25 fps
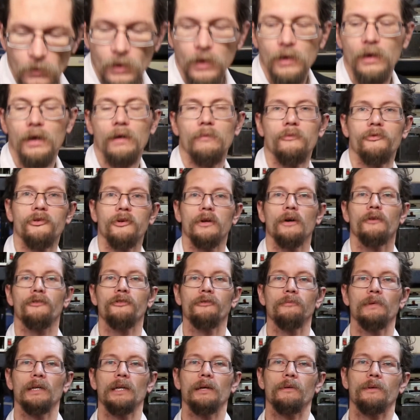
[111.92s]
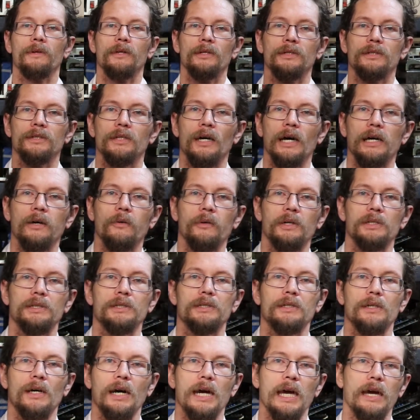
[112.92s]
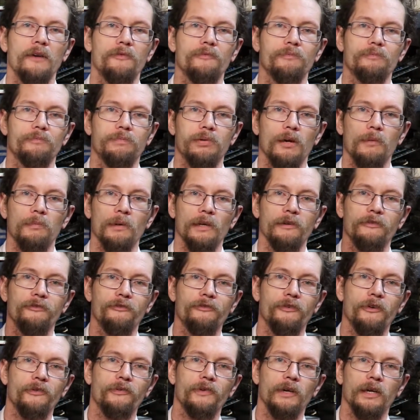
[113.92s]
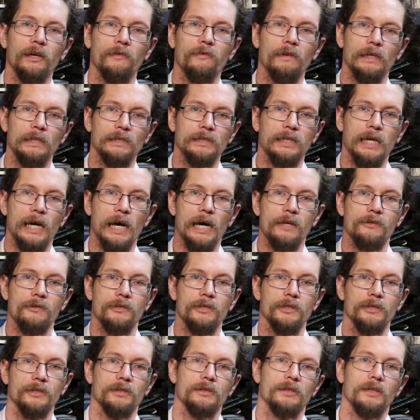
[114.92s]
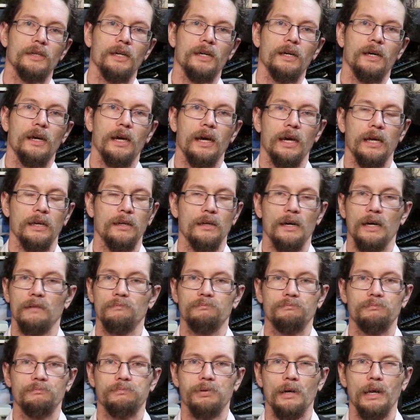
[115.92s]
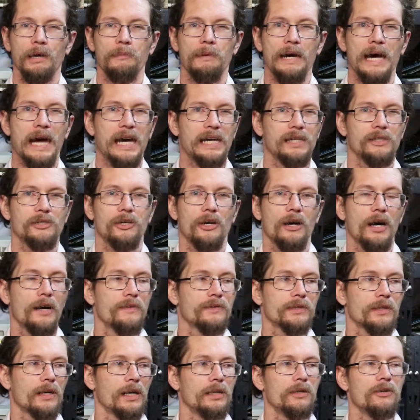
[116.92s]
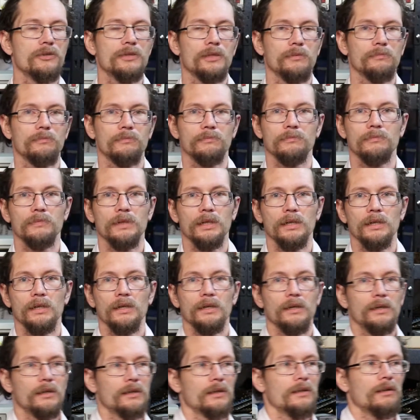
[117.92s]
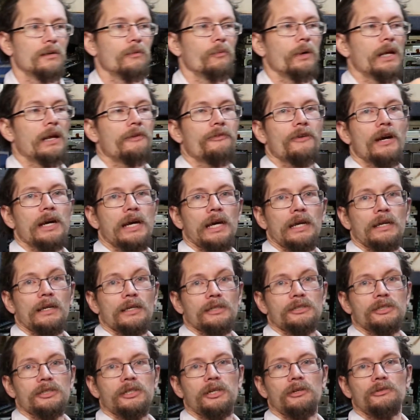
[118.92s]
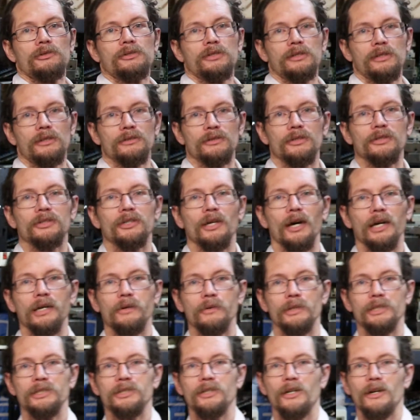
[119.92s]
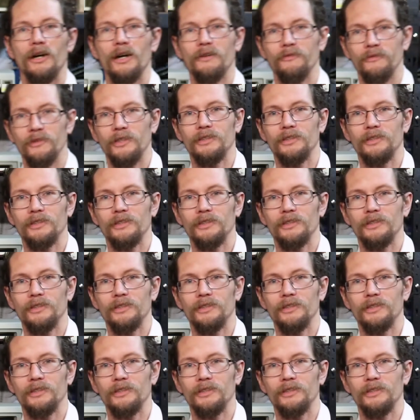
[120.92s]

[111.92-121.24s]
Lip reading: If you're not familiar with the SyQuests, I have probably 50 of these cartridges, and probably about 8 drives. I use them whenever I get an excuse to use a SyQuest drive.